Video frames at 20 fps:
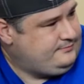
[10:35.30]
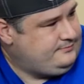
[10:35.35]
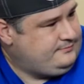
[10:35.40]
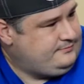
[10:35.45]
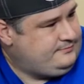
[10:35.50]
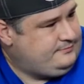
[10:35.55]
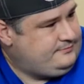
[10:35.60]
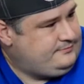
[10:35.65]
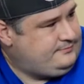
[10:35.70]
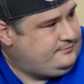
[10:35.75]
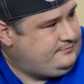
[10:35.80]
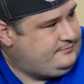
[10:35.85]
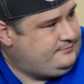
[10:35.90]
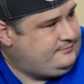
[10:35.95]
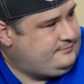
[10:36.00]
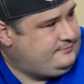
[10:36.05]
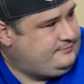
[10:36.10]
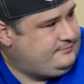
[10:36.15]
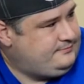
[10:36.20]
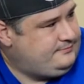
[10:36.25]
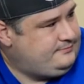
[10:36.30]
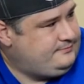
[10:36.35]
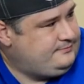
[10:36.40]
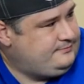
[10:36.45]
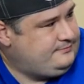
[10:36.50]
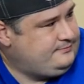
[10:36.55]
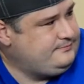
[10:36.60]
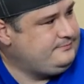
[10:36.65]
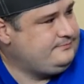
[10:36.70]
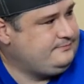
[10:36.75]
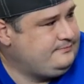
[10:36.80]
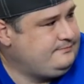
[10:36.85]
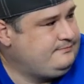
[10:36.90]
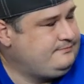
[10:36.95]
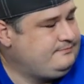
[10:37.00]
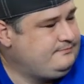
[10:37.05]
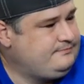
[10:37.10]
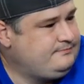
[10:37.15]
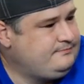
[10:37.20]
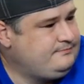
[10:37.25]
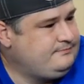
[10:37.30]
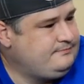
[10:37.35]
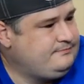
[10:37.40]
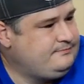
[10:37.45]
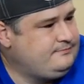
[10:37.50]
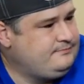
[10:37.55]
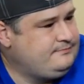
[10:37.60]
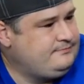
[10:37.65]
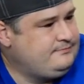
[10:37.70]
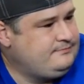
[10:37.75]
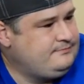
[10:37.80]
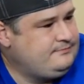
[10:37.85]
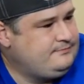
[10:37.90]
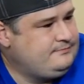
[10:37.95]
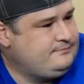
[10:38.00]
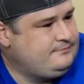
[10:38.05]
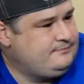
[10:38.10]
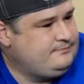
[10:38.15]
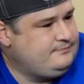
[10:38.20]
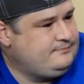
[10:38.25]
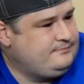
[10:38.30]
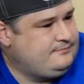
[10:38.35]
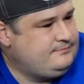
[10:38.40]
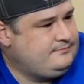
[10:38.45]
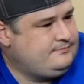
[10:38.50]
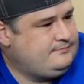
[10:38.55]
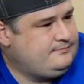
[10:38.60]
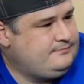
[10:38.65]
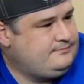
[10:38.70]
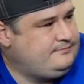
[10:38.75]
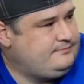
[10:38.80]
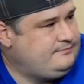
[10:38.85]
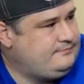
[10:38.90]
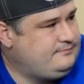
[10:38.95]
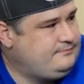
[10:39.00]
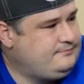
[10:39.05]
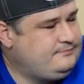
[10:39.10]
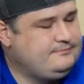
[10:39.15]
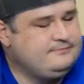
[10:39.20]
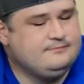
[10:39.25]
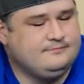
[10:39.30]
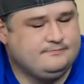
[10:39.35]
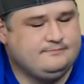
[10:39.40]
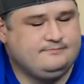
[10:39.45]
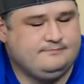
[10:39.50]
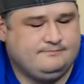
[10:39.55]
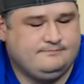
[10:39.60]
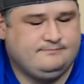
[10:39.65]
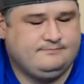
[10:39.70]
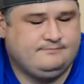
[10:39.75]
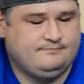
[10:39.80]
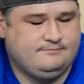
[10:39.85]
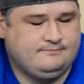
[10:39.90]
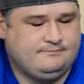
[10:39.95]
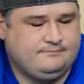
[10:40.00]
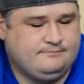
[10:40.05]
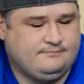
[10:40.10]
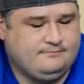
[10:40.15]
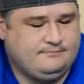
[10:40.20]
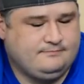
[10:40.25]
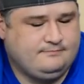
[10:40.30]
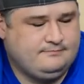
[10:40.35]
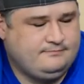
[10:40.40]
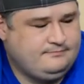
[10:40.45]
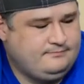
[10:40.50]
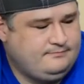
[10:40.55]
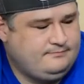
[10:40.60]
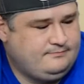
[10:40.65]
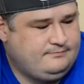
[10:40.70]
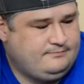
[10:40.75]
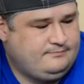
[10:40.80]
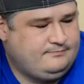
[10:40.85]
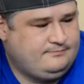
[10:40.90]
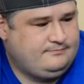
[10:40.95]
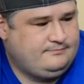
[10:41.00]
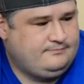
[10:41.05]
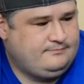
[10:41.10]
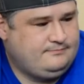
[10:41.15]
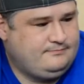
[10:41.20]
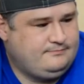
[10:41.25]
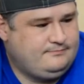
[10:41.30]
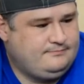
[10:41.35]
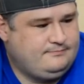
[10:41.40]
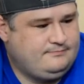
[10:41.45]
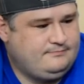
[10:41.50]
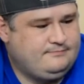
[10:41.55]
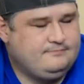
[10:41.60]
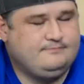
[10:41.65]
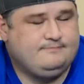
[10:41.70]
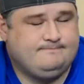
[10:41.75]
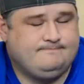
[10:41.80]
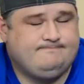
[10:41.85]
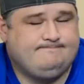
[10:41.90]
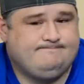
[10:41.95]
The person shown says nothing.